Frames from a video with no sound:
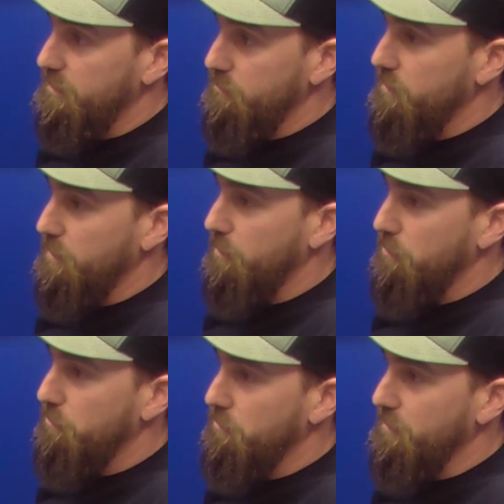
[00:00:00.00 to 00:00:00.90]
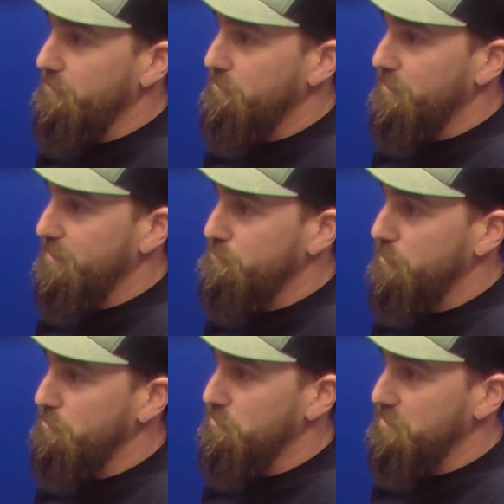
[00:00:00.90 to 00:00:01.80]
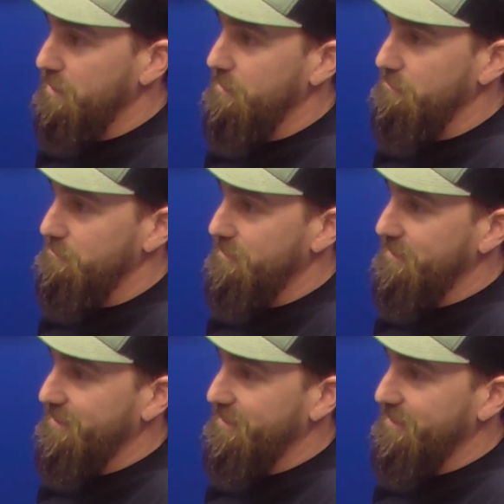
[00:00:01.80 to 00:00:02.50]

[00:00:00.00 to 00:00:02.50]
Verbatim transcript: Everything I heard and everything I spoke was negative.